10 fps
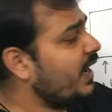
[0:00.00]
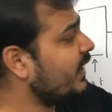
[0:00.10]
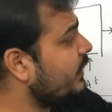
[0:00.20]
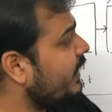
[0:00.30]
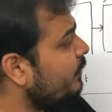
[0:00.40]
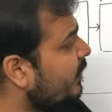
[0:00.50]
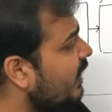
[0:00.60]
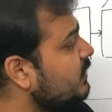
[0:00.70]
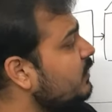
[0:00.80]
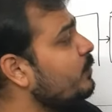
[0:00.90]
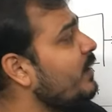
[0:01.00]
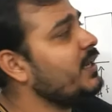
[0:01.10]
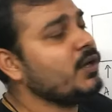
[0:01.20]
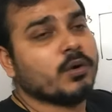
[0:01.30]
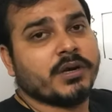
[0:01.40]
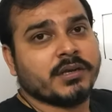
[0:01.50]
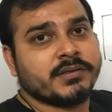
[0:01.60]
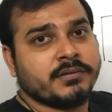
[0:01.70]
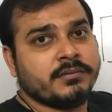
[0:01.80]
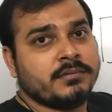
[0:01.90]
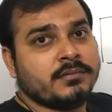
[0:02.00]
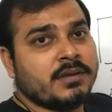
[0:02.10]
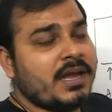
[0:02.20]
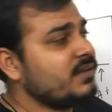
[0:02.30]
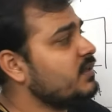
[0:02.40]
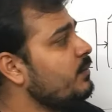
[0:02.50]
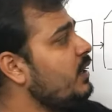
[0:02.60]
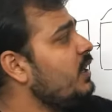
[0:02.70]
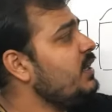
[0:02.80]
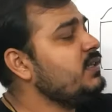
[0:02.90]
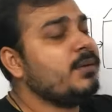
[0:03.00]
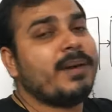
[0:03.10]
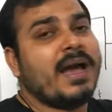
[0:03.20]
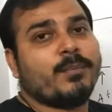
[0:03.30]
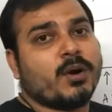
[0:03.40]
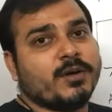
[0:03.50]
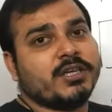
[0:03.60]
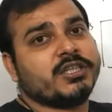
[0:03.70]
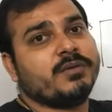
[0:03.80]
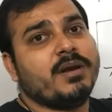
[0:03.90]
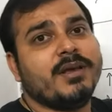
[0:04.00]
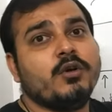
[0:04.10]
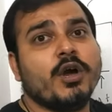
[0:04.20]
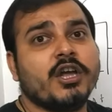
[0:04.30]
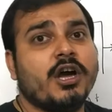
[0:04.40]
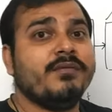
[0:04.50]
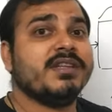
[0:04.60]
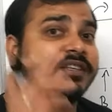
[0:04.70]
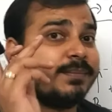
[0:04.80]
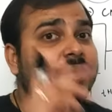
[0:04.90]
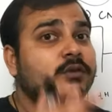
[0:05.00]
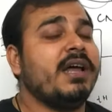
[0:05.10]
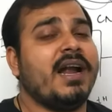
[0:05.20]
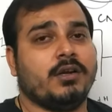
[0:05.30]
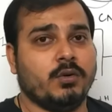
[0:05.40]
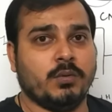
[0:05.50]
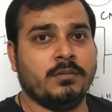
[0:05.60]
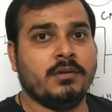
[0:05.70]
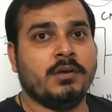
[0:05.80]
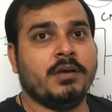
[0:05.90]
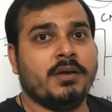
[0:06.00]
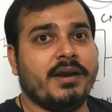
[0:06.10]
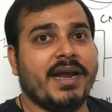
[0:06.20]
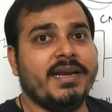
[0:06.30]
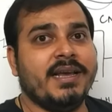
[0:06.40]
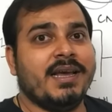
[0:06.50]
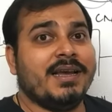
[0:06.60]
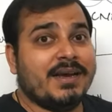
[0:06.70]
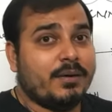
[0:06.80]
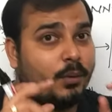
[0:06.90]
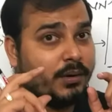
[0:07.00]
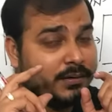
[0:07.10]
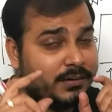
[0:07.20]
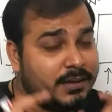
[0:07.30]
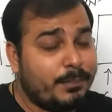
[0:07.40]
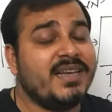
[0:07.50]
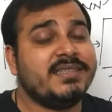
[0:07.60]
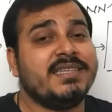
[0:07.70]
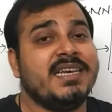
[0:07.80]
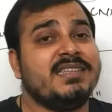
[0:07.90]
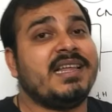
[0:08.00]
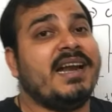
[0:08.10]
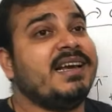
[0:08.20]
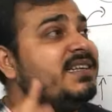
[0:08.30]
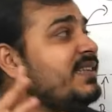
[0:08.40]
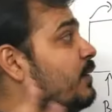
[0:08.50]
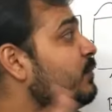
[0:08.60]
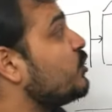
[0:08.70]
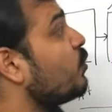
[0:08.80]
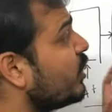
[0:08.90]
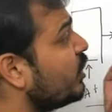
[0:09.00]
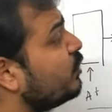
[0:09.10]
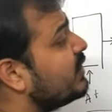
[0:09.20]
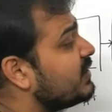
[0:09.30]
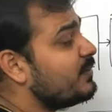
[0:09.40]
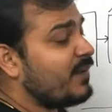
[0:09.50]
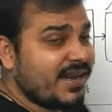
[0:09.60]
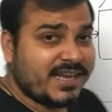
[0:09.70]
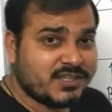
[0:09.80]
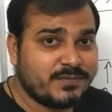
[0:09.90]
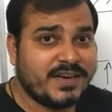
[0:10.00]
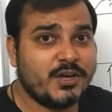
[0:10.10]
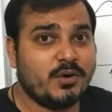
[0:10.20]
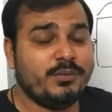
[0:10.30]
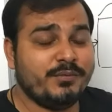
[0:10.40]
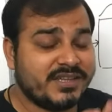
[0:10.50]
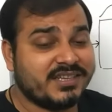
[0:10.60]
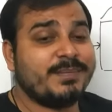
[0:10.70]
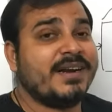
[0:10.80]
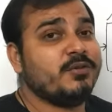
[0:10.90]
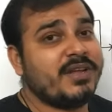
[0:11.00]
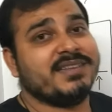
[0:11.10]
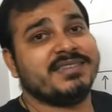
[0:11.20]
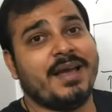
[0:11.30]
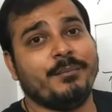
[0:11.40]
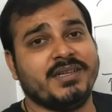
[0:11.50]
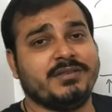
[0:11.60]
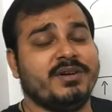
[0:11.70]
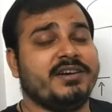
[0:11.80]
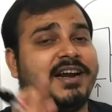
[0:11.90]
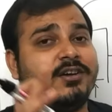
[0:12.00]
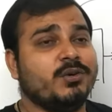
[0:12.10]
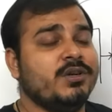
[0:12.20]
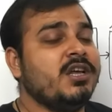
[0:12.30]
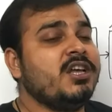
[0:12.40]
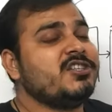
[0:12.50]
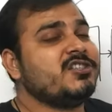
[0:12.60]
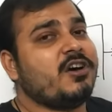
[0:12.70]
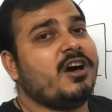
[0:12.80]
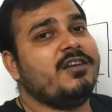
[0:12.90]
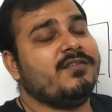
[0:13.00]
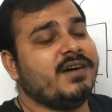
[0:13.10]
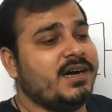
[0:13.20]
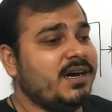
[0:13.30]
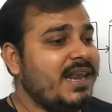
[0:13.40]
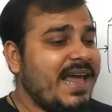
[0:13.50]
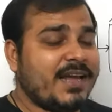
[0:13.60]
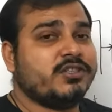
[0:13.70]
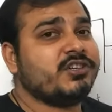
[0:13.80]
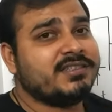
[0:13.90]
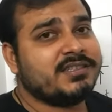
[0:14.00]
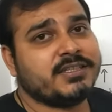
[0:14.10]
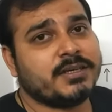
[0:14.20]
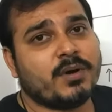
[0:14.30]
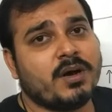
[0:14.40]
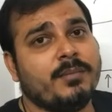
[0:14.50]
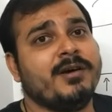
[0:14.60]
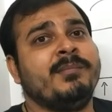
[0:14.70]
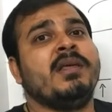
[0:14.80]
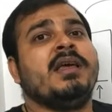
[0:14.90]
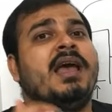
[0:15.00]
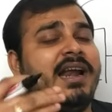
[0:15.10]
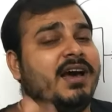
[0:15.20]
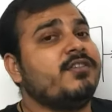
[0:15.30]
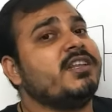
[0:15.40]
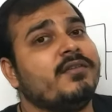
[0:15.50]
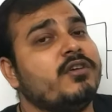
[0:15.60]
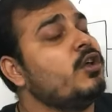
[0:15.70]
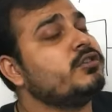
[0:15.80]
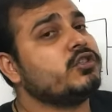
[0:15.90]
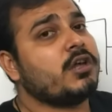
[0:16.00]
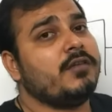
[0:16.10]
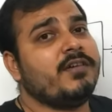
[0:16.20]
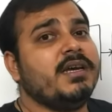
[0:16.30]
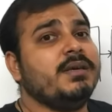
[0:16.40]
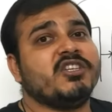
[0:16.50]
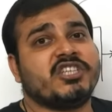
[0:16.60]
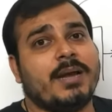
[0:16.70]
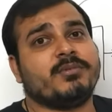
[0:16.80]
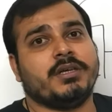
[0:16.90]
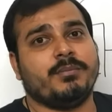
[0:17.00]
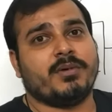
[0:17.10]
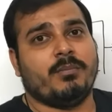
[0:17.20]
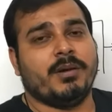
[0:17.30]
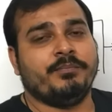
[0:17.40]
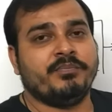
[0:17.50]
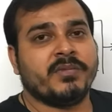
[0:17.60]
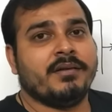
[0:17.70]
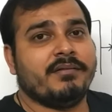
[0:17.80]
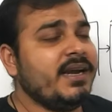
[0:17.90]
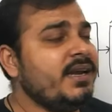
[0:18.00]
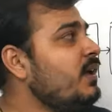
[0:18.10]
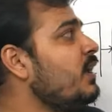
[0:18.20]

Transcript: I can then pass it to my decoders and similarly the back propagation will be going on with respect to that too right the best thing is that guys I'll be showing you this in my next video with respect to the examples we'll try to solve a language translation problem and after that we'll also solve a image captioning problem right